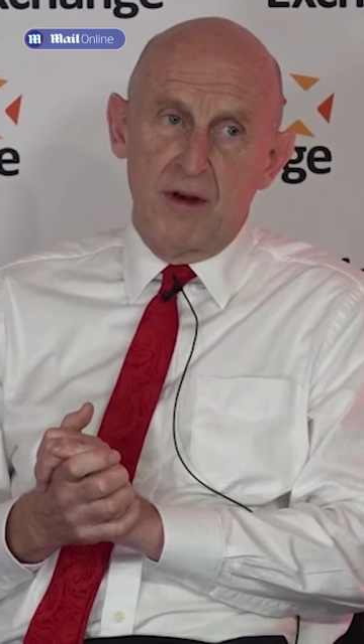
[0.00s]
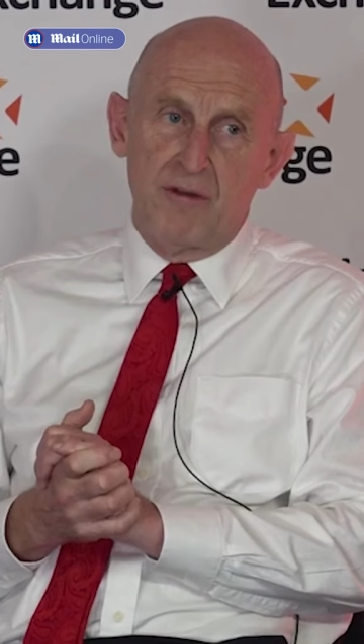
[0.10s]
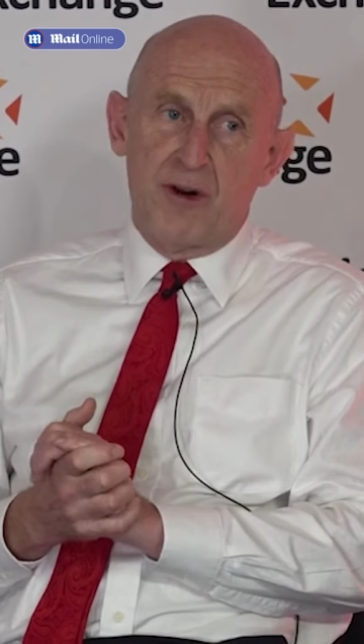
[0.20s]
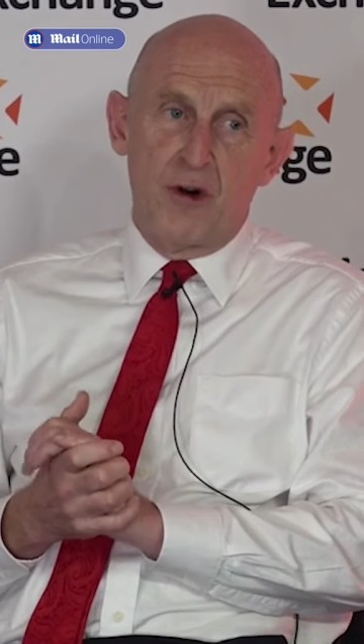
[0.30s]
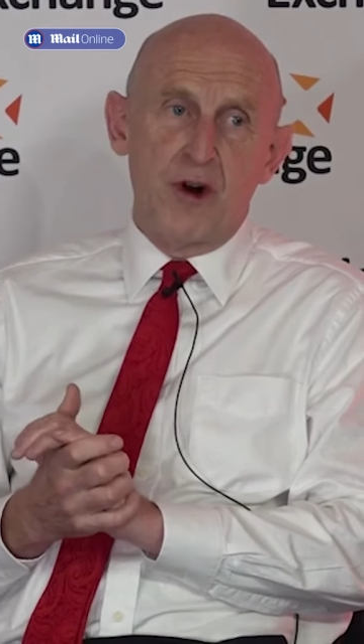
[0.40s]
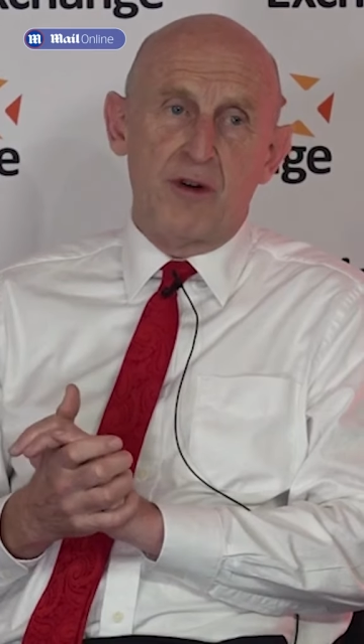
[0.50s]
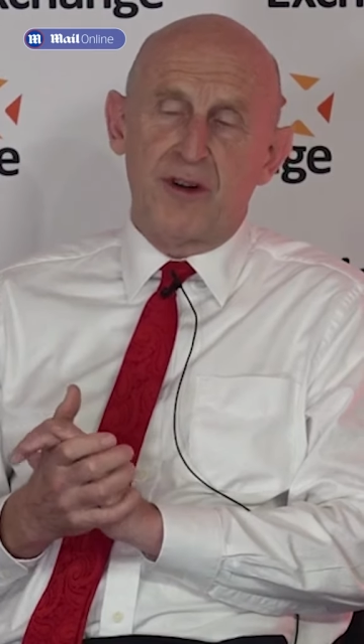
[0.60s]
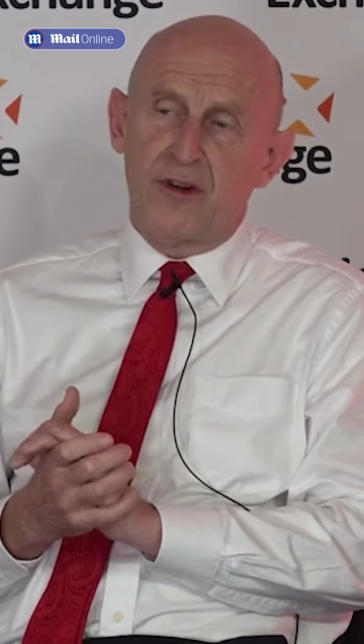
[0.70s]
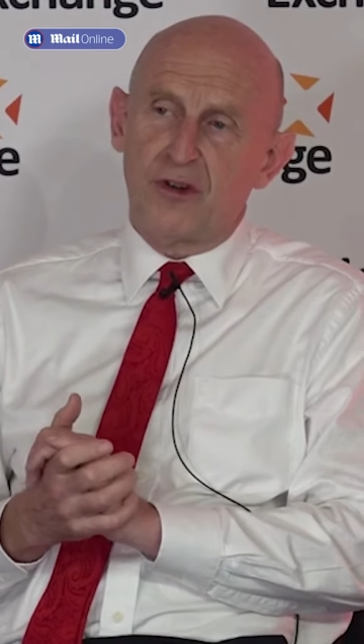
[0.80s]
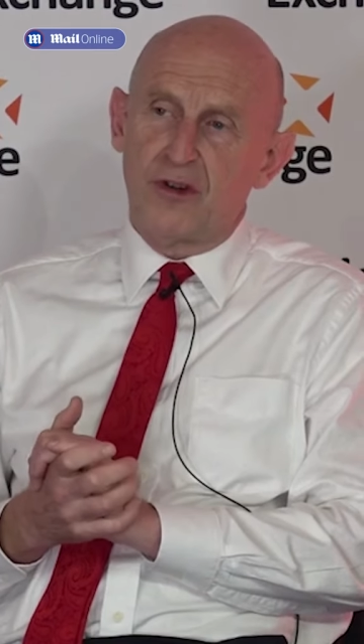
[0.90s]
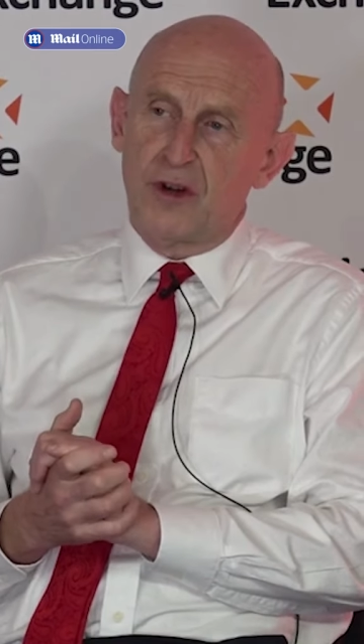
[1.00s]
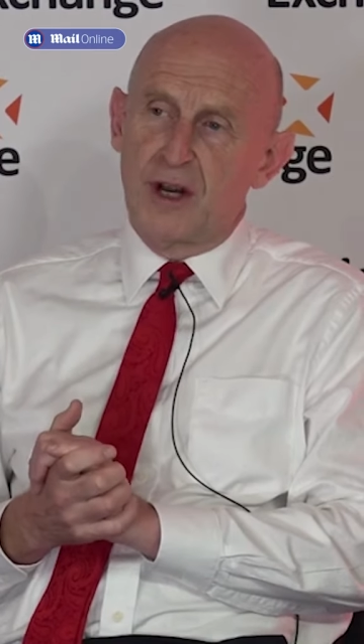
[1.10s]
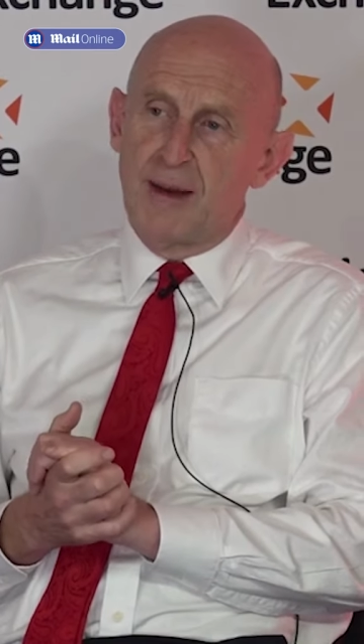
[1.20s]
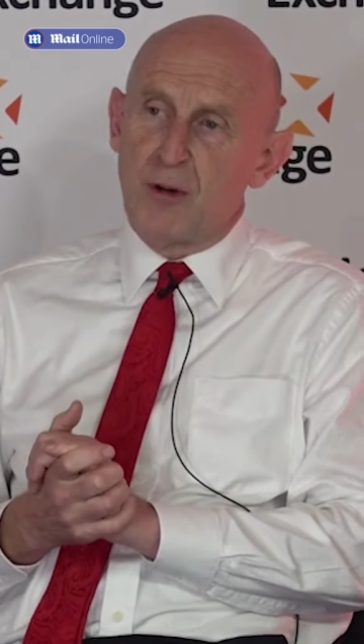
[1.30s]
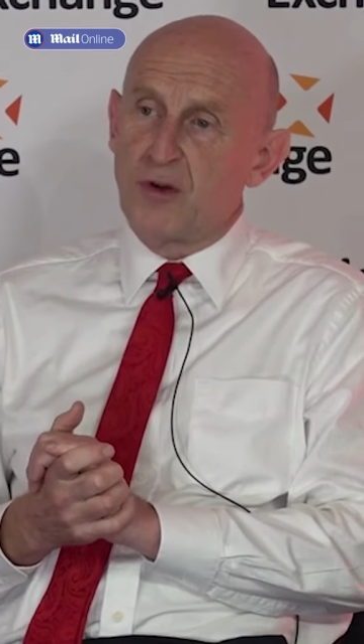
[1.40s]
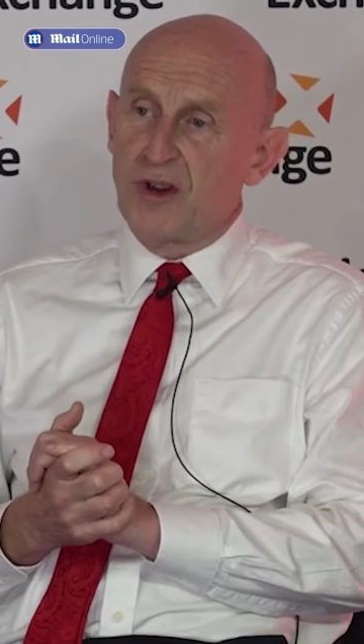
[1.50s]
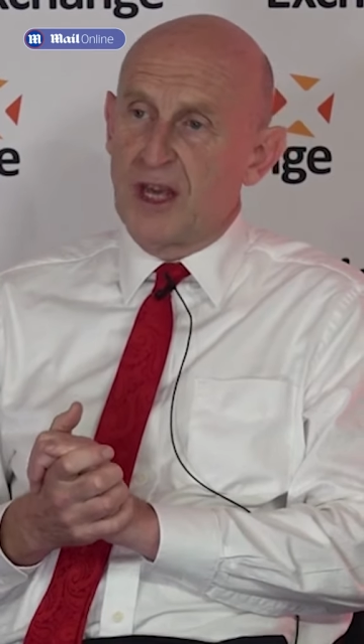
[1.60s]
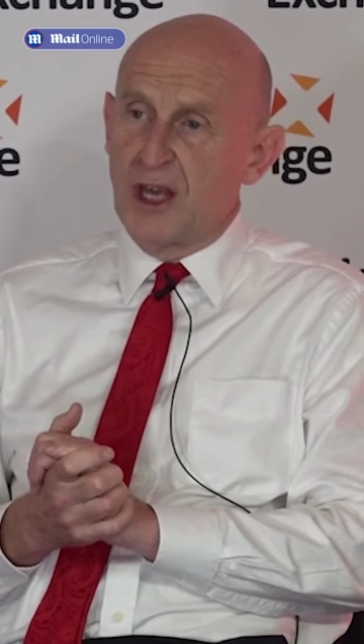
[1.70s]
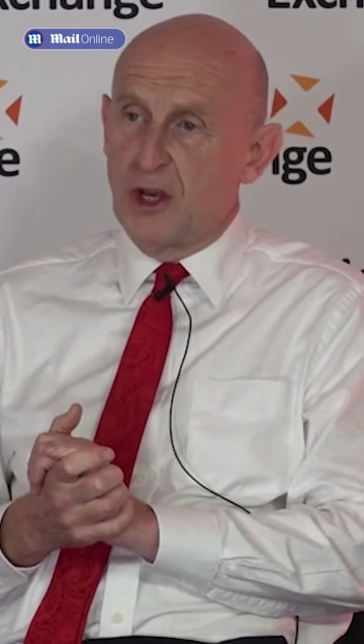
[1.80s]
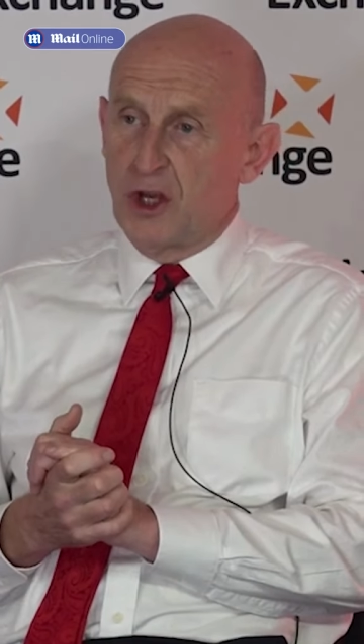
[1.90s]
Foreign Office and
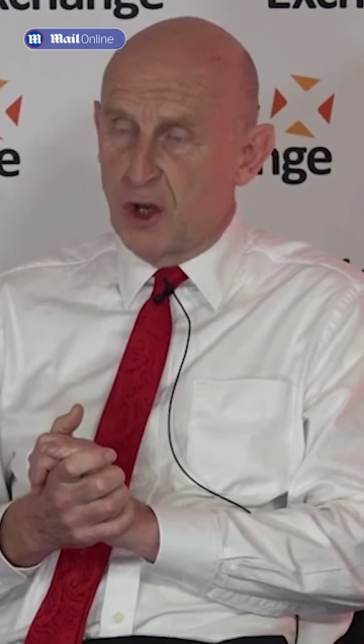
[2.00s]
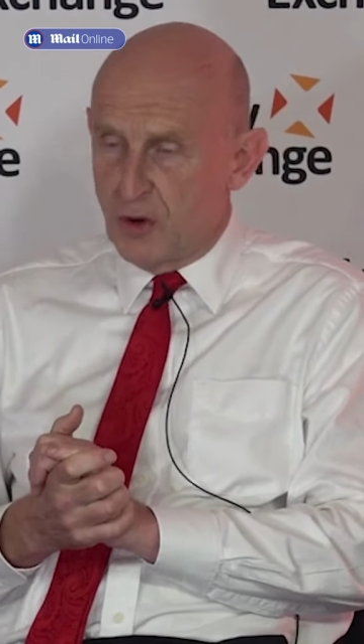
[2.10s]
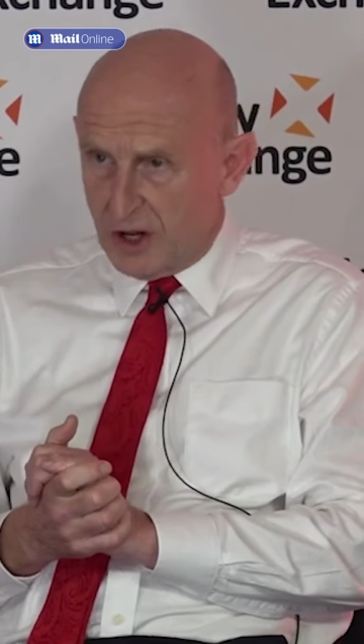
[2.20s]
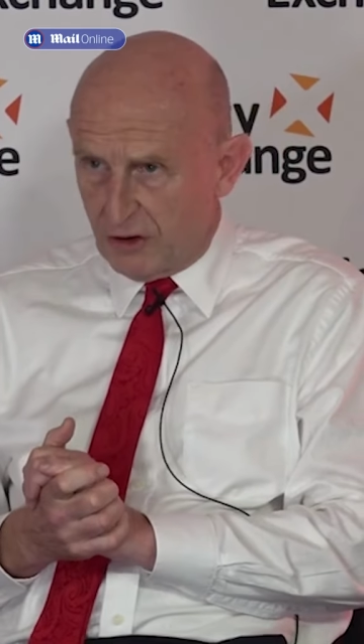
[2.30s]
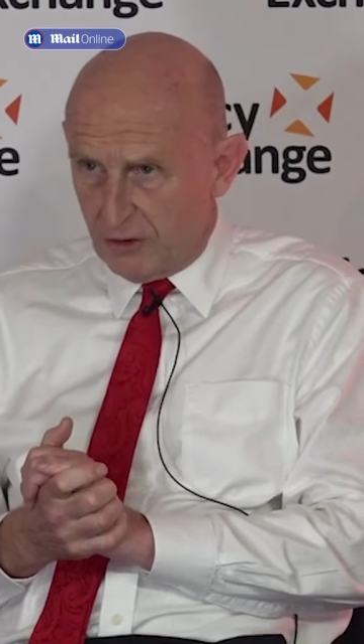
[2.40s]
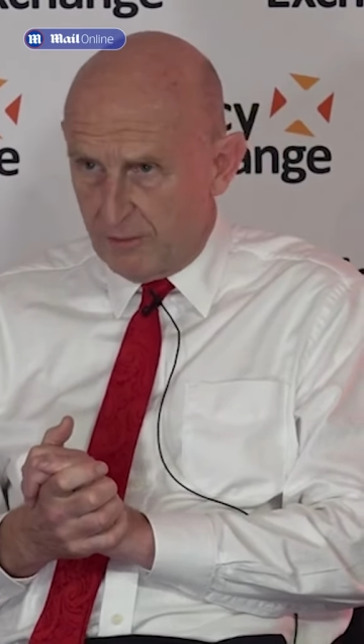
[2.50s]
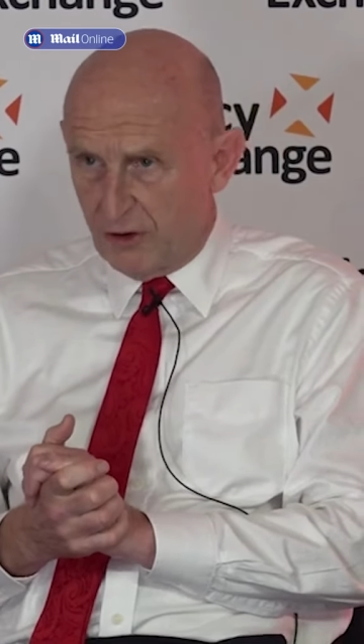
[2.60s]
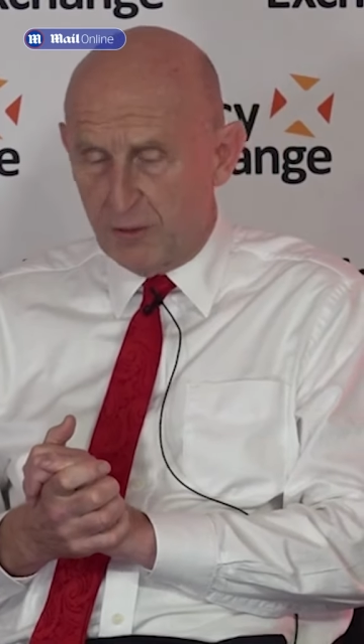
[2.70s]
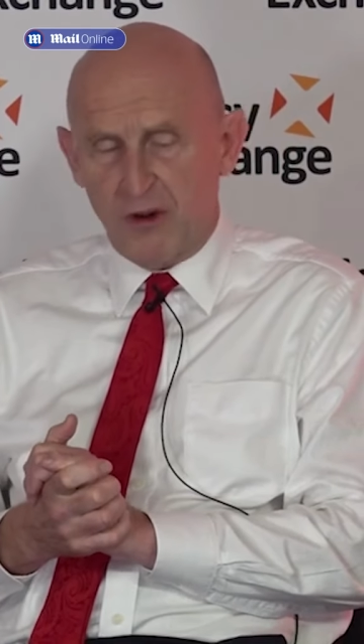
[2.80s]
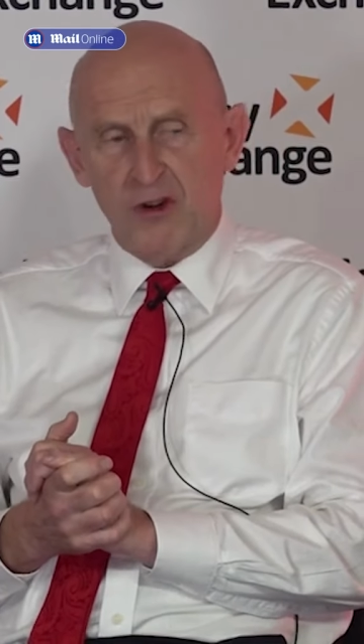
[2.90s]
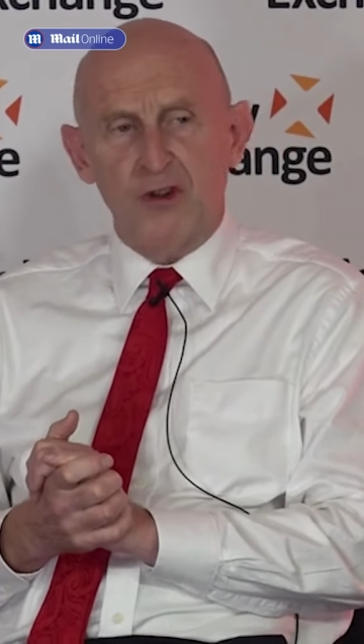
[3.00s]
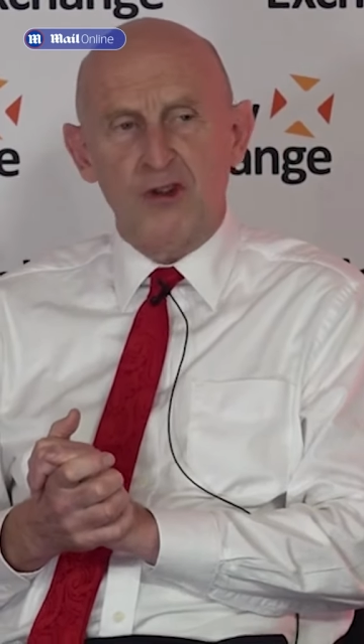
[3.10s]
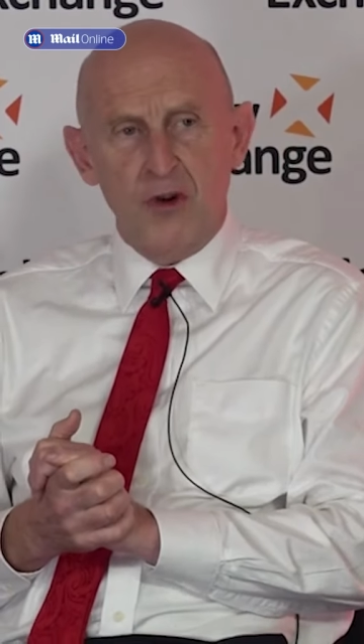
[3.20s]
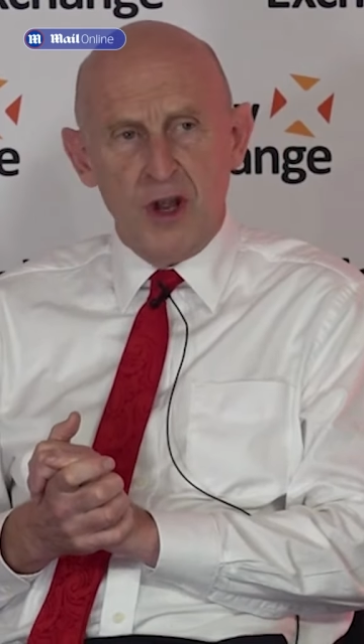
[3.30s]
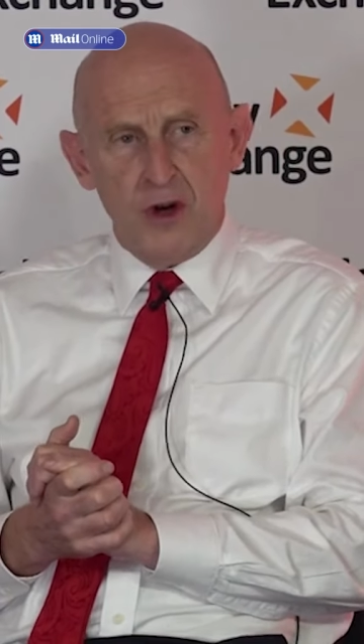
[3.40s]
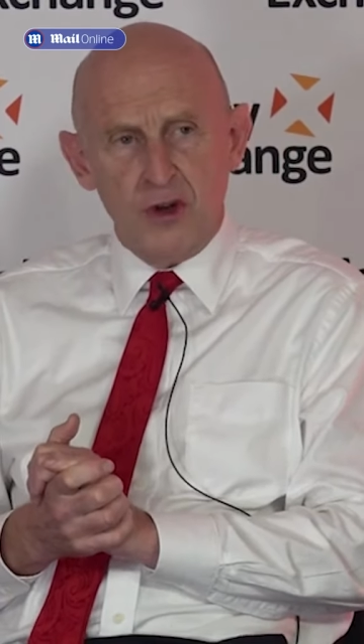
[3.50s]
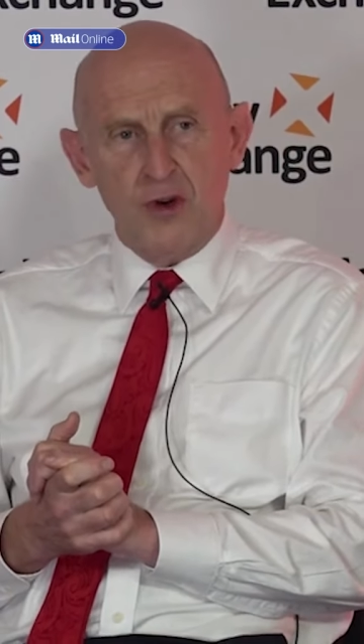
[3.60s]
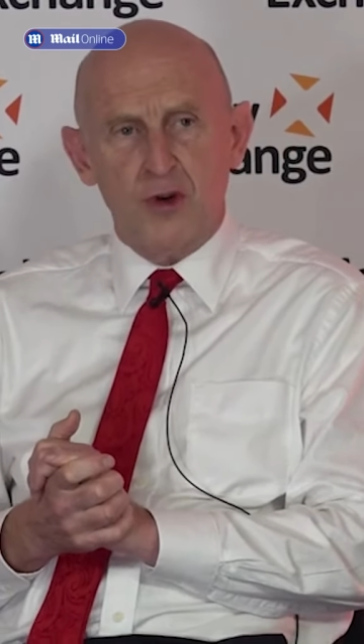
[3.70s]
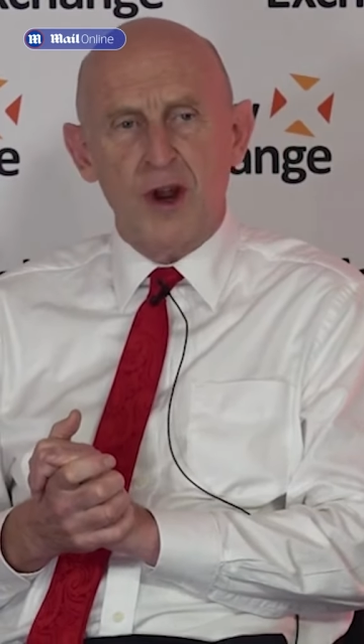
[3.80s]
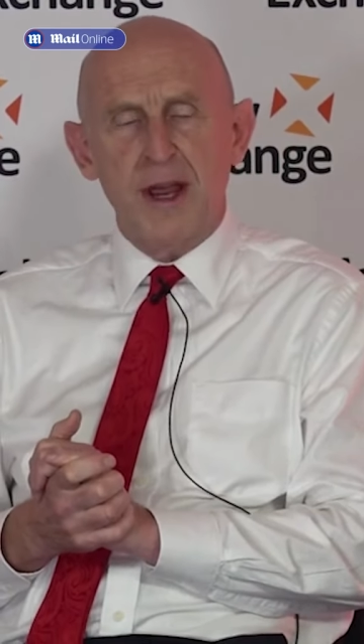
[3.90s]
MOD unit, specialist unit on
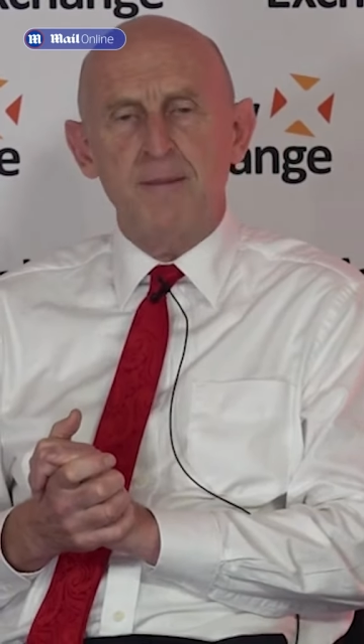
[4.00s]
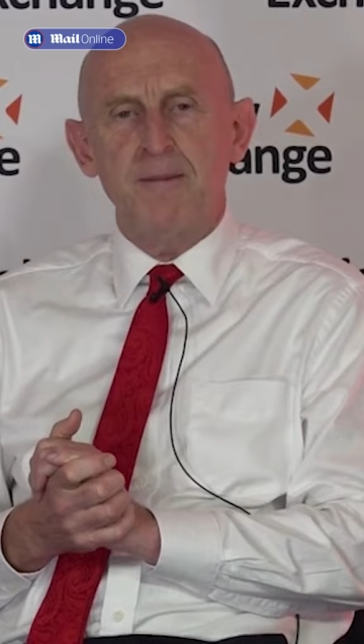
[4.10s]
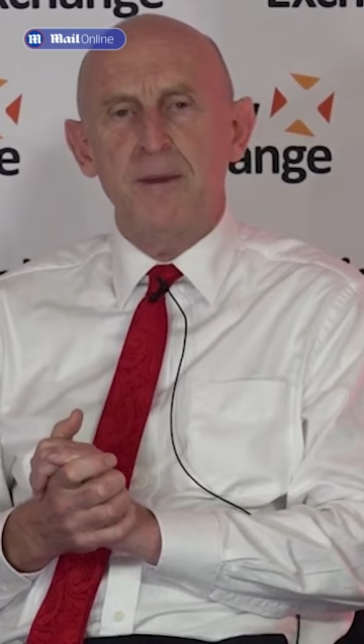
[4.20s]
Ukraine.